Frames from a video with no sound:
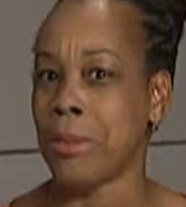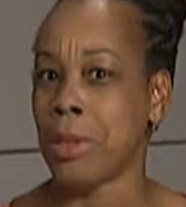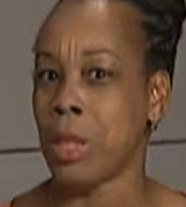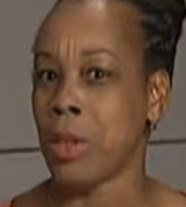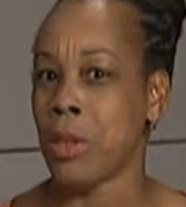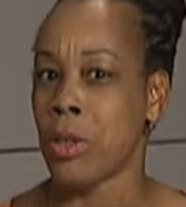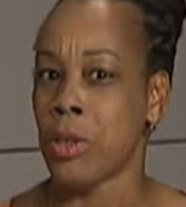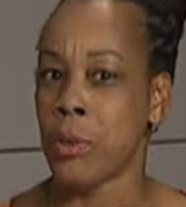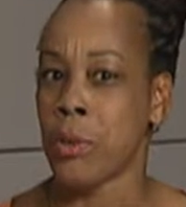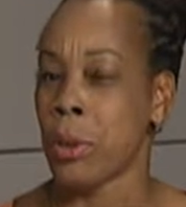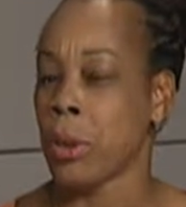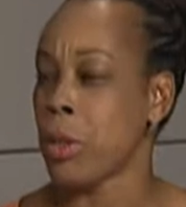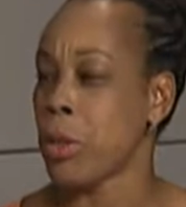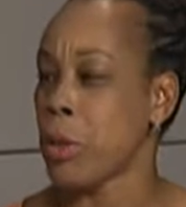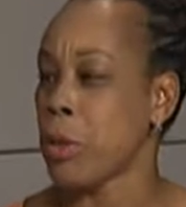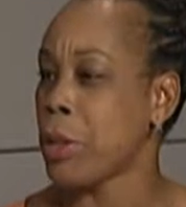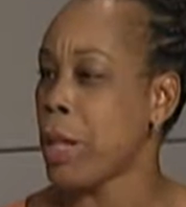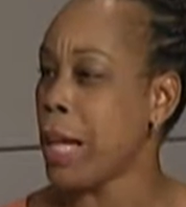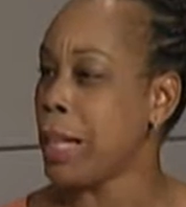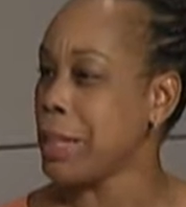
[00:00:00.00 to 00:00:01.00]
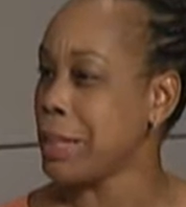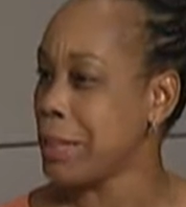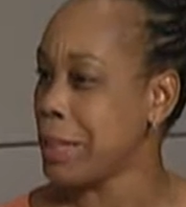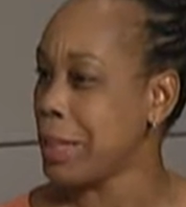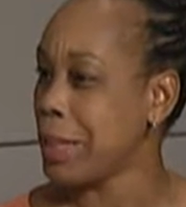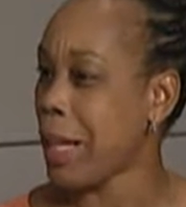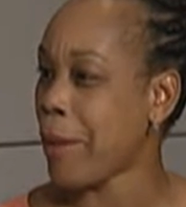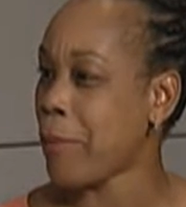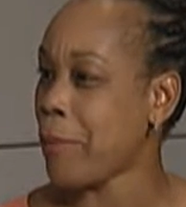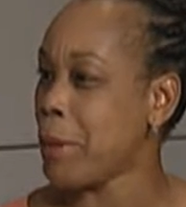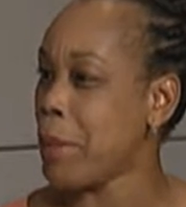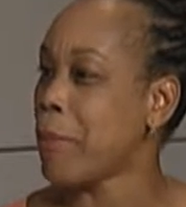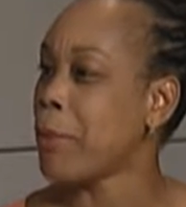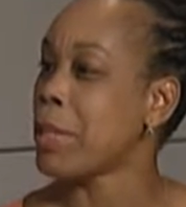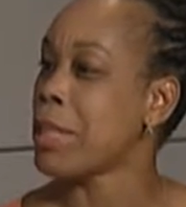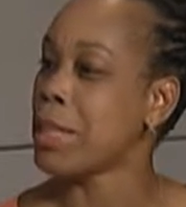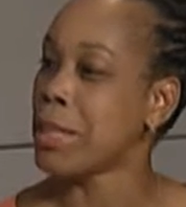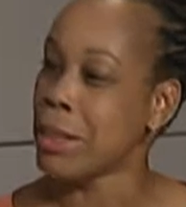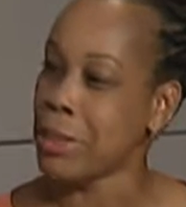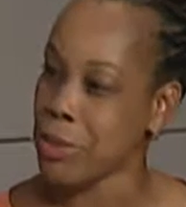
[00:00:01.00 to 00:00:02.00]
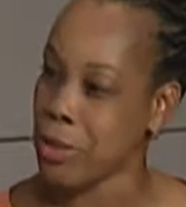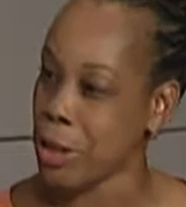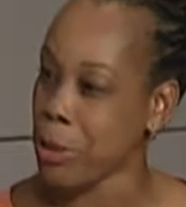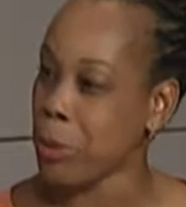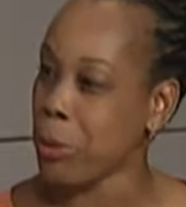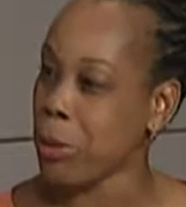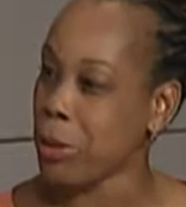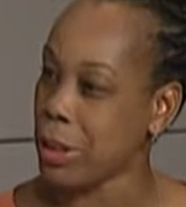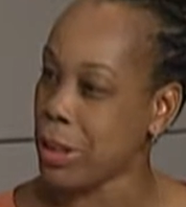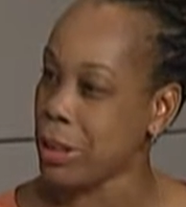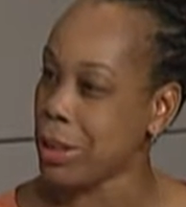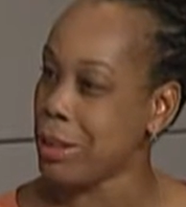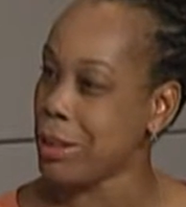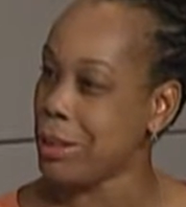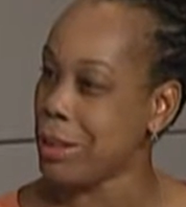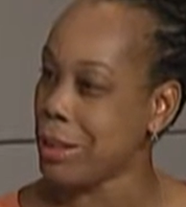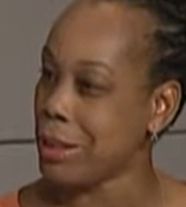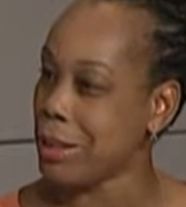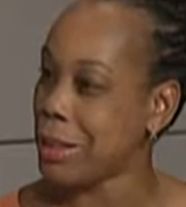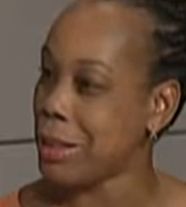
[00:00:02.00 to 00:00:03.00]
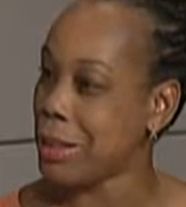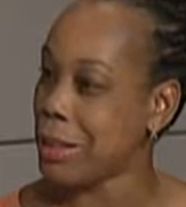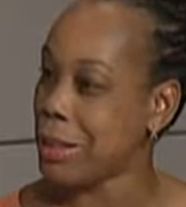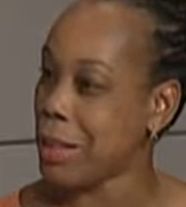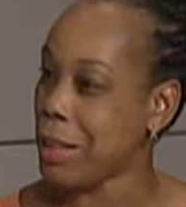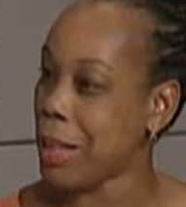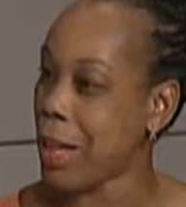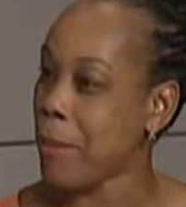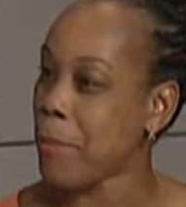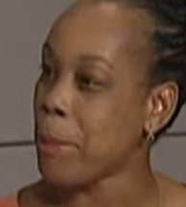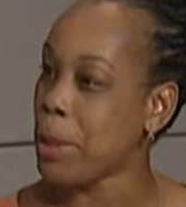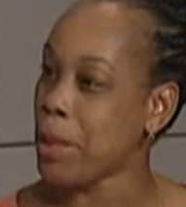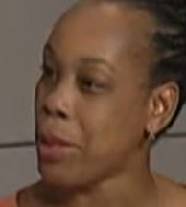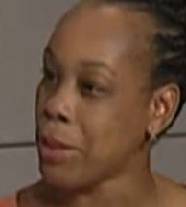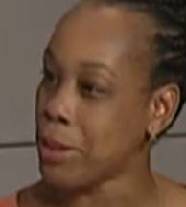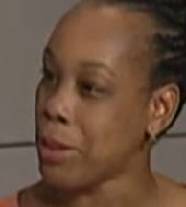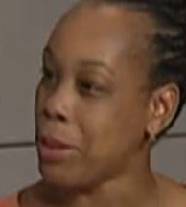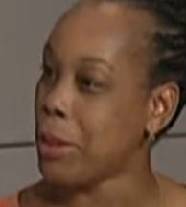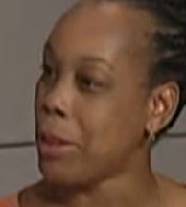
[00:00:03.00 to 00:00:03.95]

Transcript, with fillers: the, within the United States, I've never seen it cheaper than, than this, and I've been in